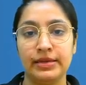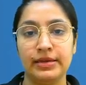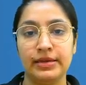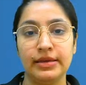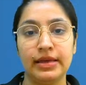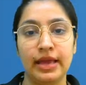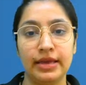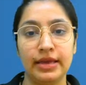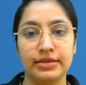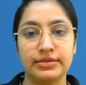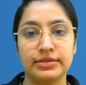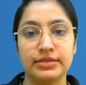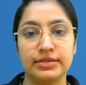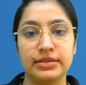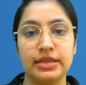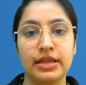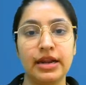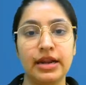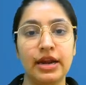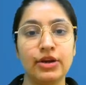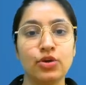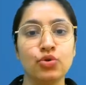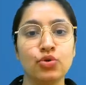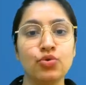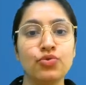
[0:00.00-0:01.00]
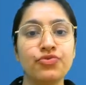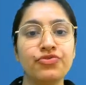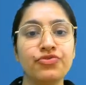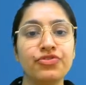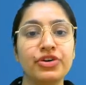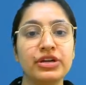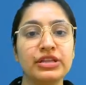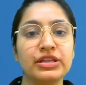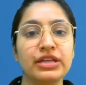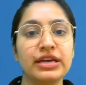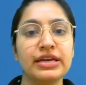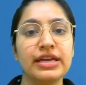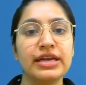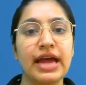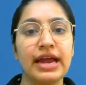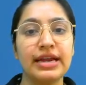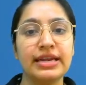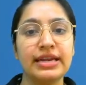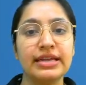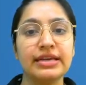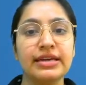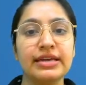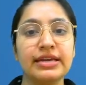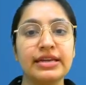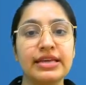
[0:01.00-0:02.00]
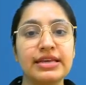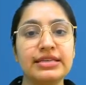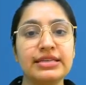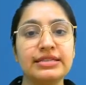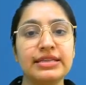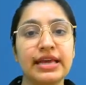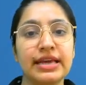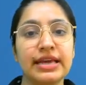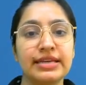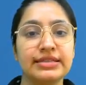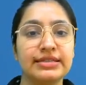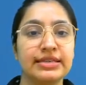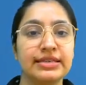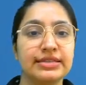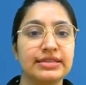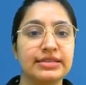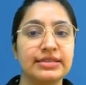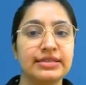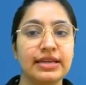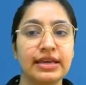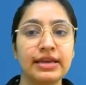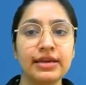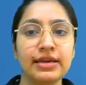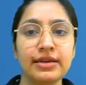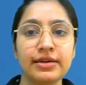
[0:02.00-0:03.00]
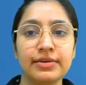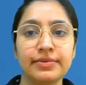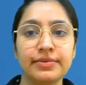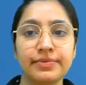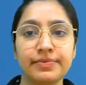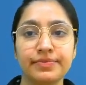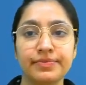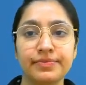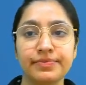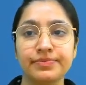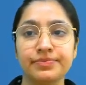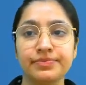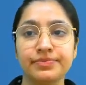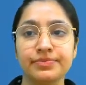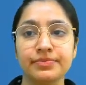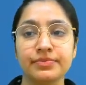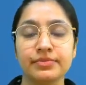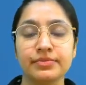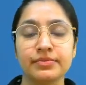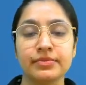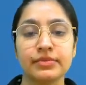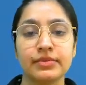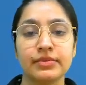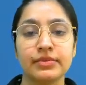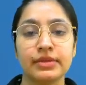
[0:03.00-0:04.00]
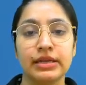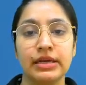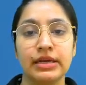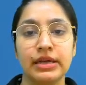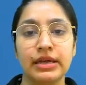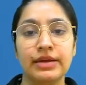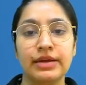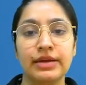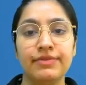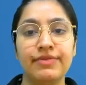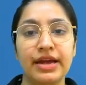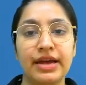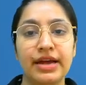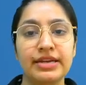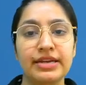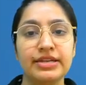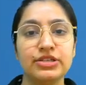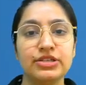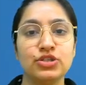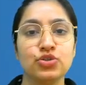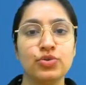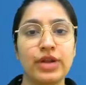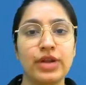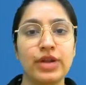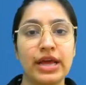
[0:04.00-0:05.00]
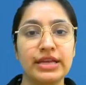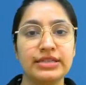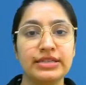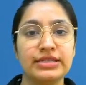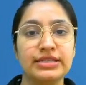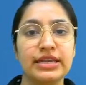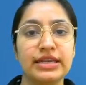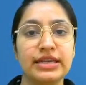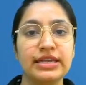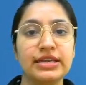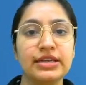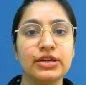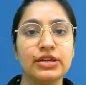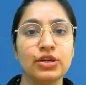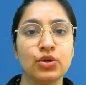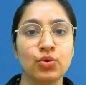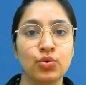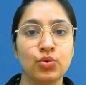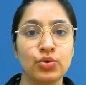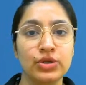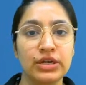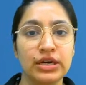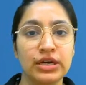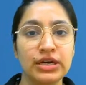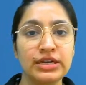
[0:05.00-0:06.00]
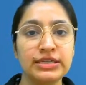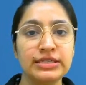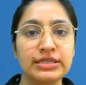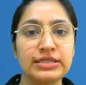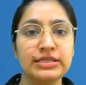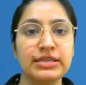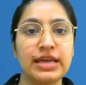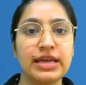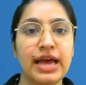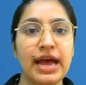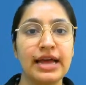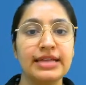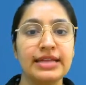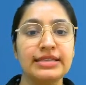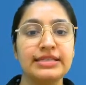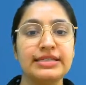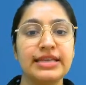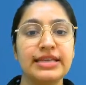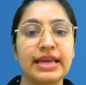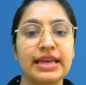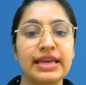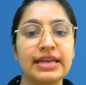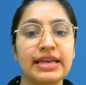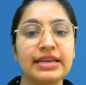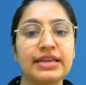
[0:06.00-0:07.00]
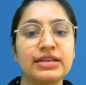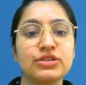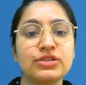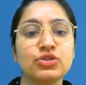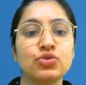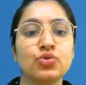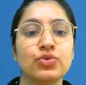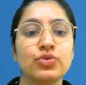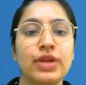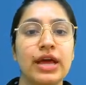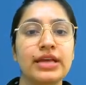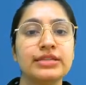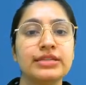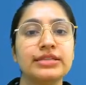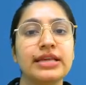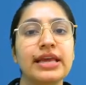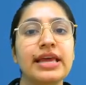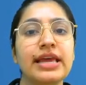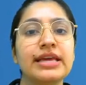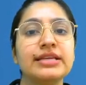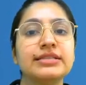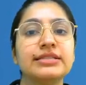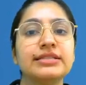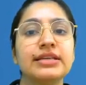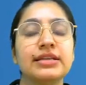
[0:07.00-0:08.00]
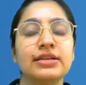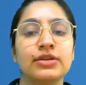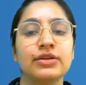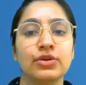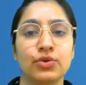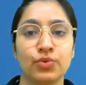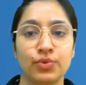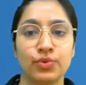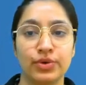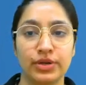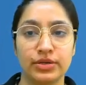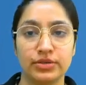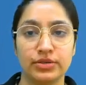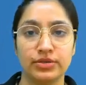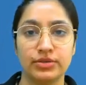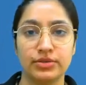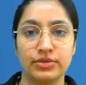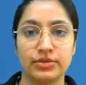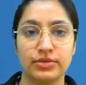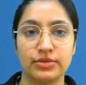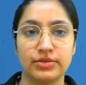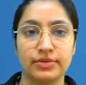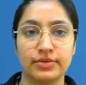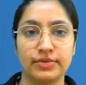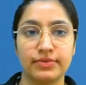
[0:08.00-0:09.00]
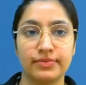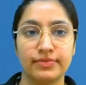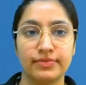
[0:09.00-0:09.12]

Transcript: Yes, there are two further categories existing. One is known as synchronous and second is known as asynchronous.